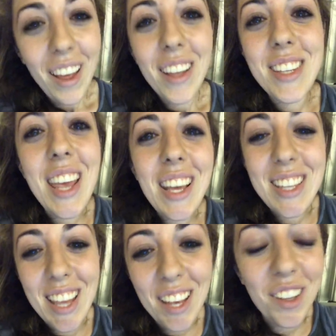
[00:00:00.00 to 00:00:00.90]
Zig
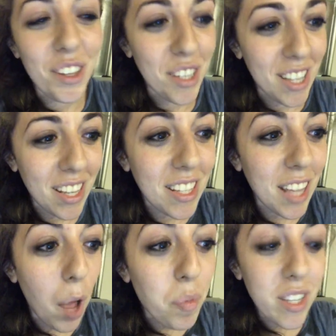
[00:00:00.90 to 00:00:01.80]
Ziglar says,
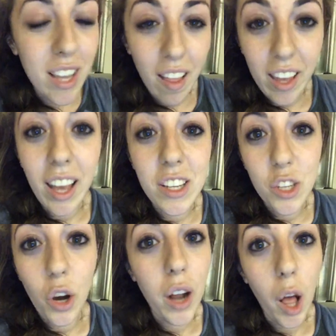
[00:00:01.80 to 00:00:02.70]
stop selling and
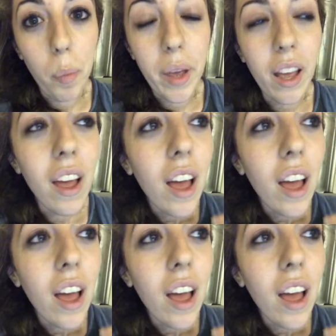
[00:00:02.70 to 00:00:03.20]
start helping.